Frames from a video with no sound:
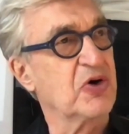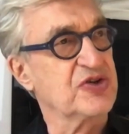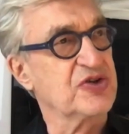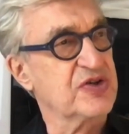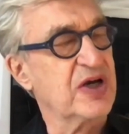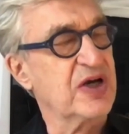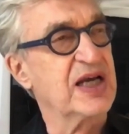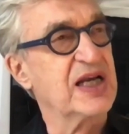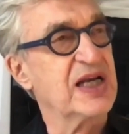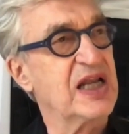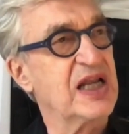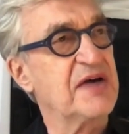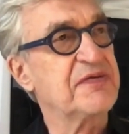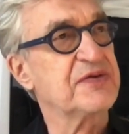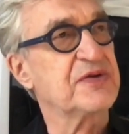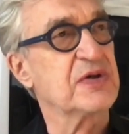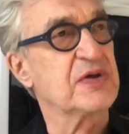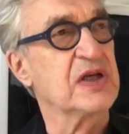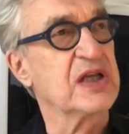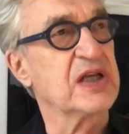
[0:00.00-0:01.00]
So I love
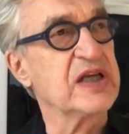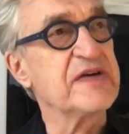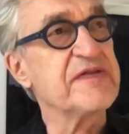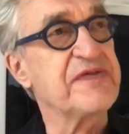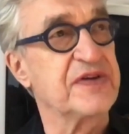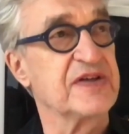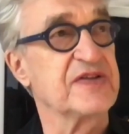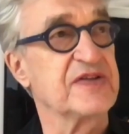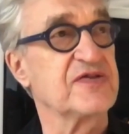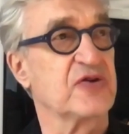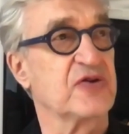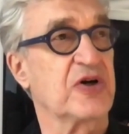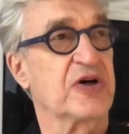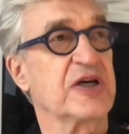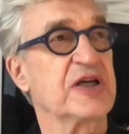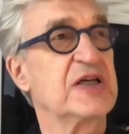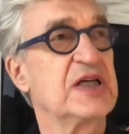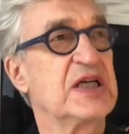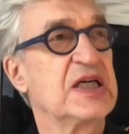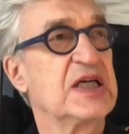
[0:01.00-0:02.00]
to live the story.